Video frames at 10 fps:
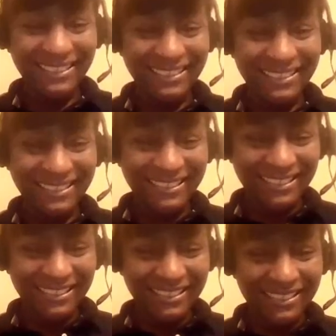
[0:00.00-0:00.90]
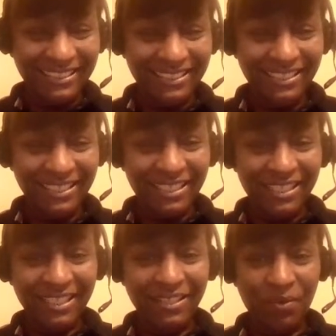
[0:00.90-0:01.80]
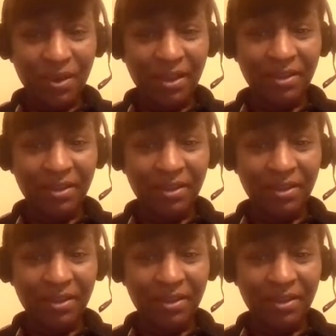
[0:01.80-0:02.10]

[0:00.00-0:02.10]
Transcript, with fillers: so it helps, you know. So